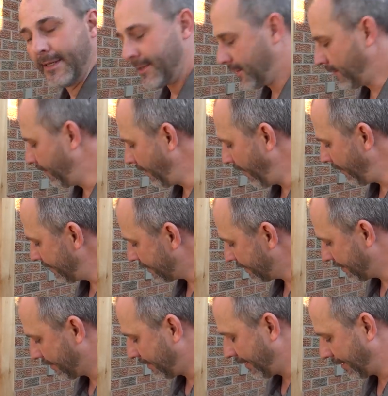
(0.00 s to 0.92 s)
So we always
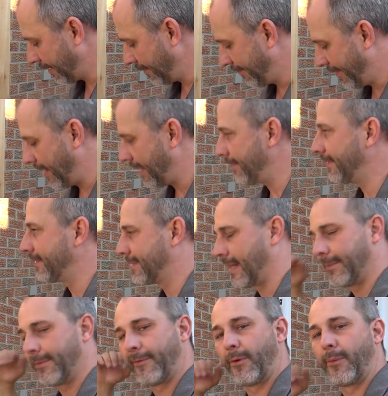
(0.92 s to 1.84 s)
cut the bottom and
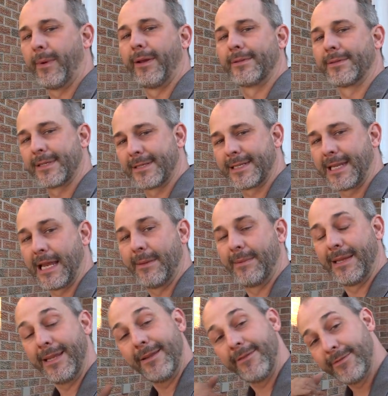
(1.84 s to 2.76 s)
top of our rails the same,
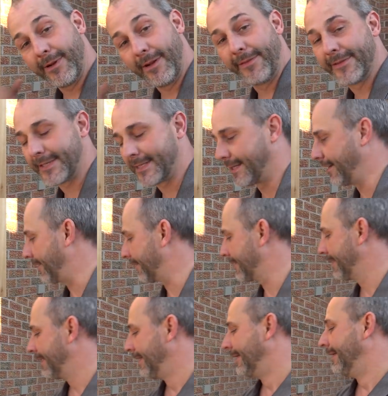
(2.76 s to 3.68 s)
even on the
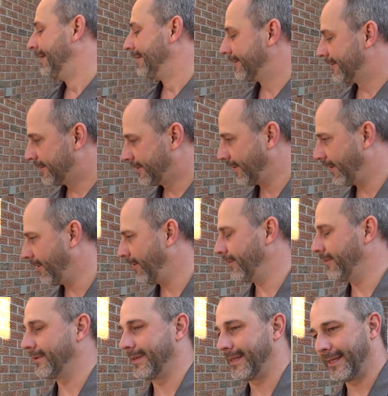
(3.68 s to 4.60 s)
stairs.
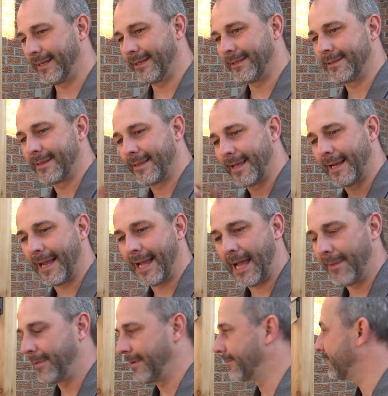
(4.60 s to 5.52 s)
Don't get into that
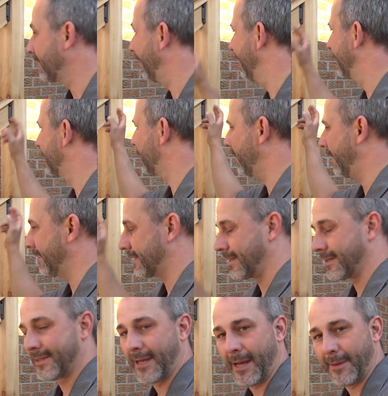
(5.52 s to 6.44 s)
habit of trying to trace the
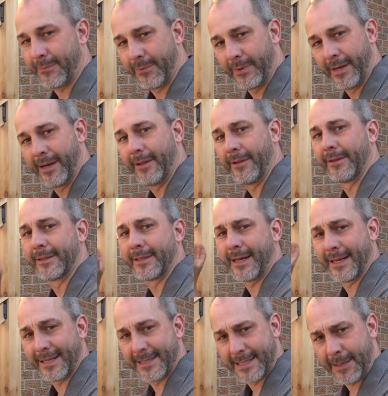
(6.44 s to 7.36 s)
top rail and
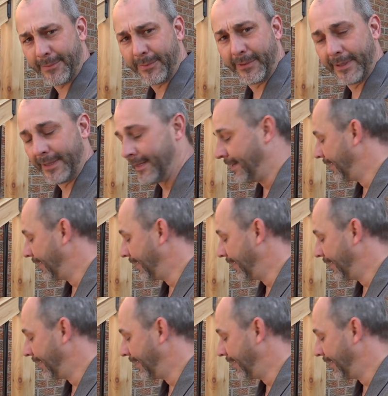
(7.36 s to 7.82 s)
cut it separately.